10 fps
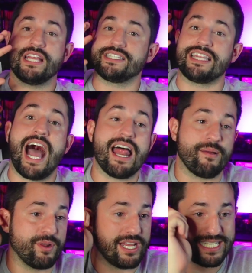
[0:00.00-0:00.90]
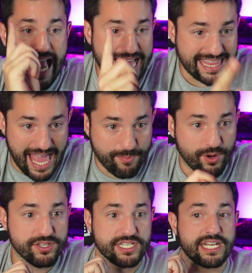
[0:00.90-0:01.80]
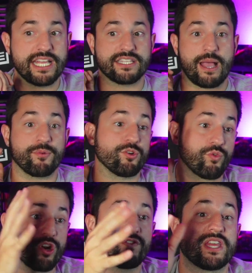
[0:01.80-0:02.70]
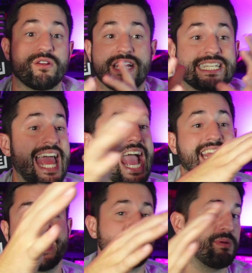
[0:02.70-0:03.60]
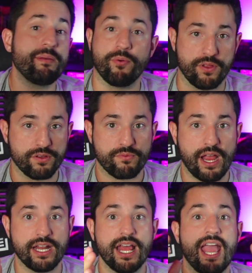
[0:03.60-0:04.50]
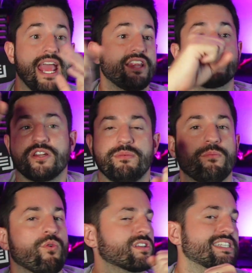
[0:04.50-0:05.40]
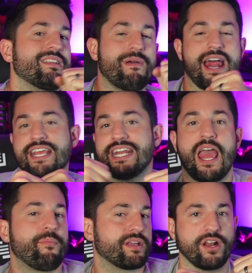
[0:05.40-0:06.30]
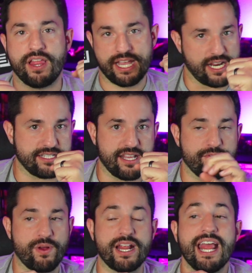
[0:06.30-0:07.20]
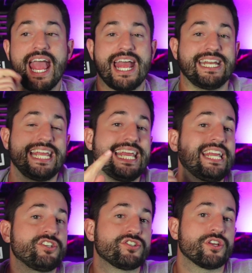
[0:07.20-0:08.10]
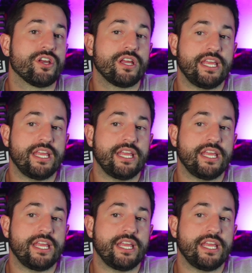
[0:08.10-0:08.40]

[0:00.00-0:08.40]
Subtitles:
It's not, I'm going to attack that person. I'm going to run over there and attack these people, right? And it's going to be more cinematic and epic and all that kind of stuff, right? And each